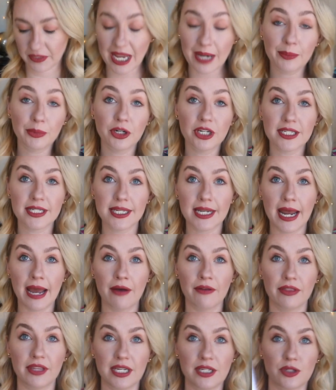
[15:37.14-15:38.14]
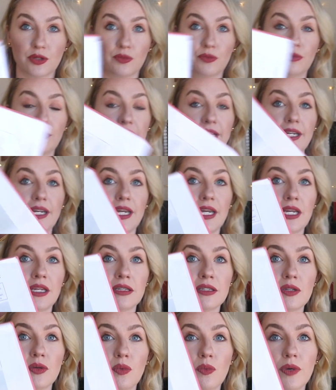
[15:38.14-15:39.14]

I printed out these readings,